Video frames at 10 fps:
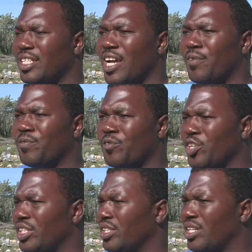They are
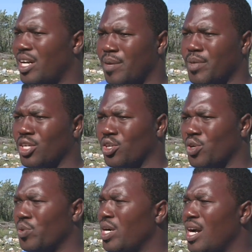free to come and
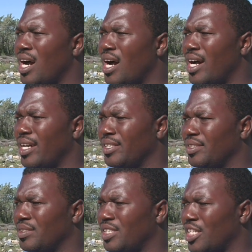go,
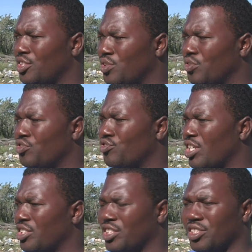and there's no
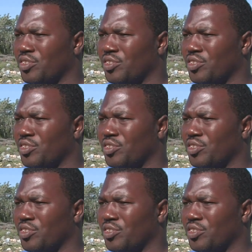structure,